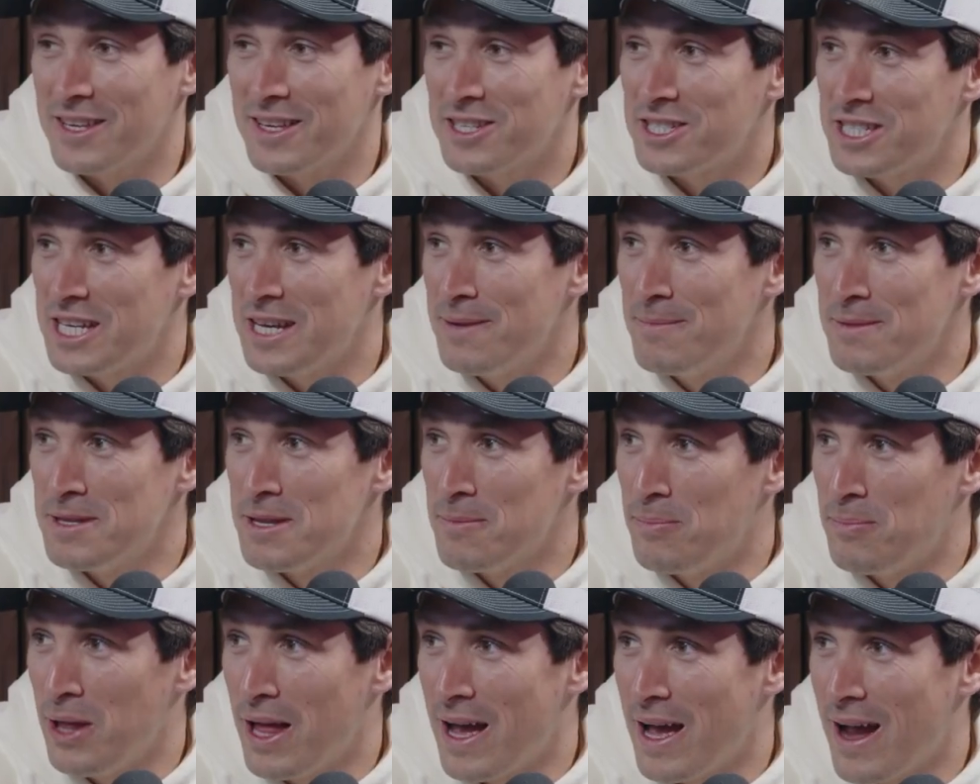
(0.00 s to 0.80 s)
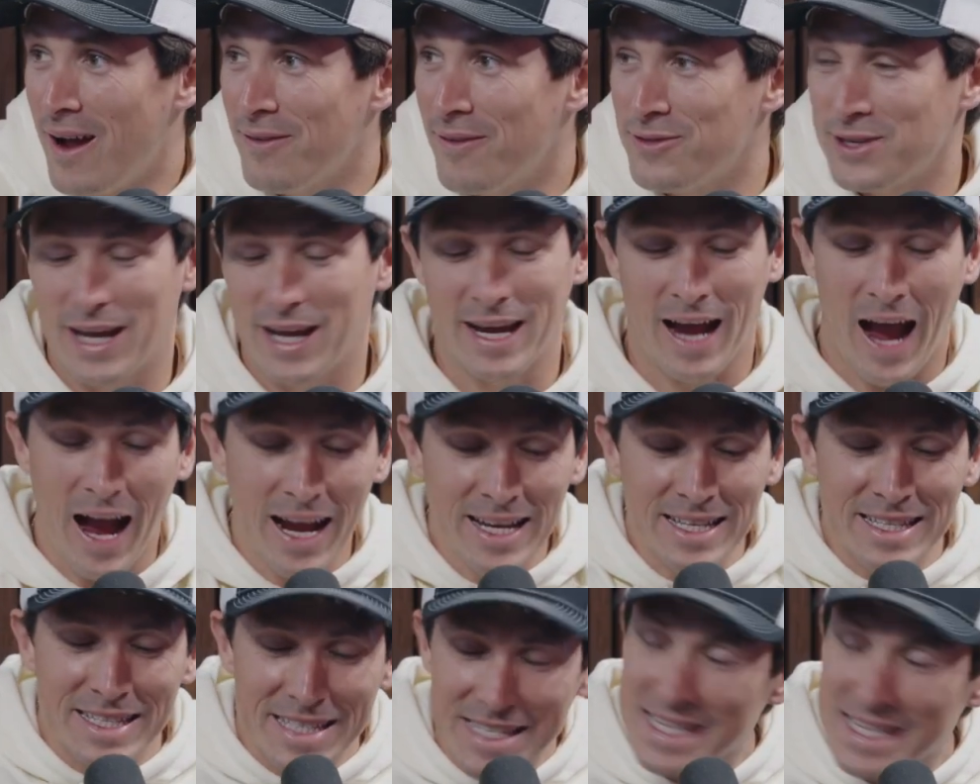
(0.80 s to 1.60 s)
this team in the playoffs. Like, I
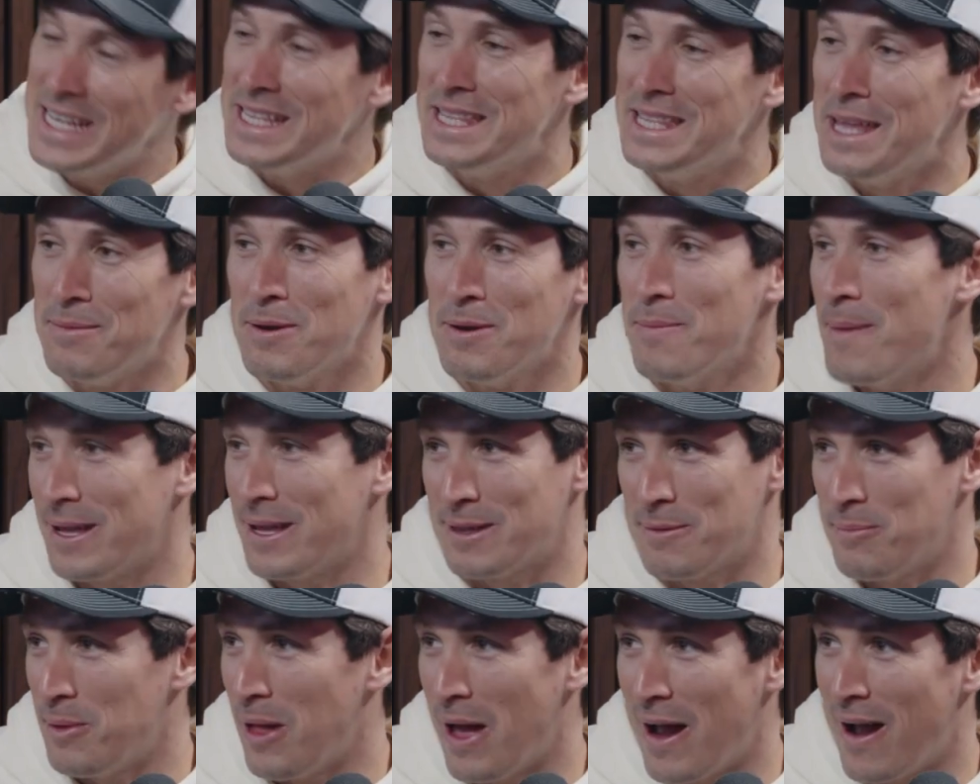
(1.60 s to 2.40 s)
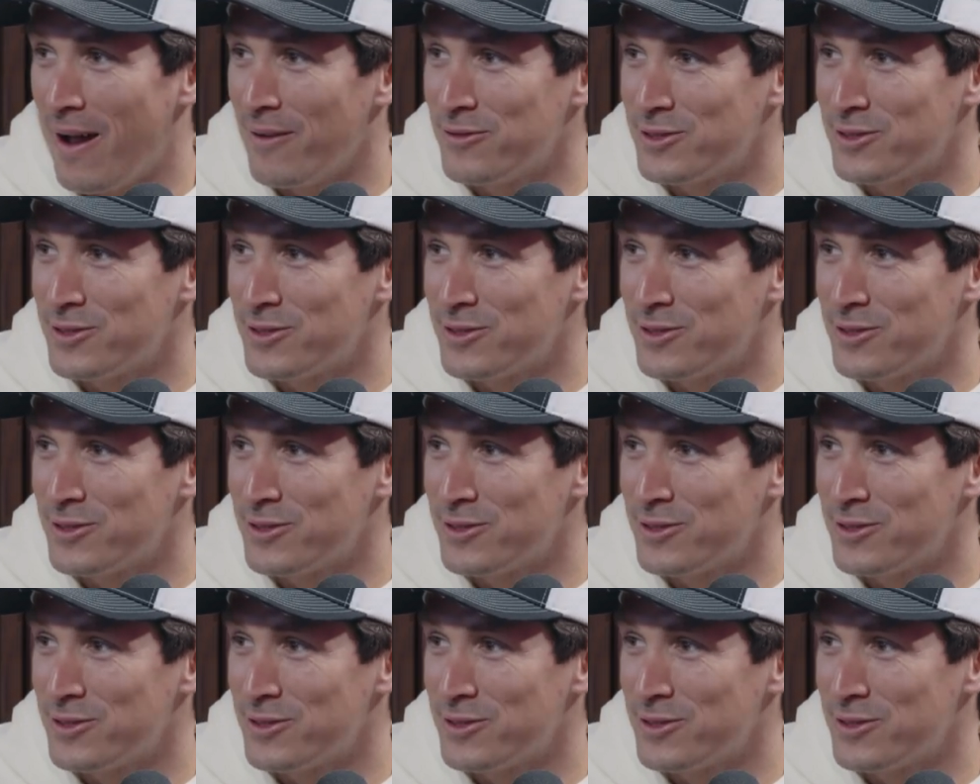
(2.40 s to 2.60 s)
need them to make the playoffs.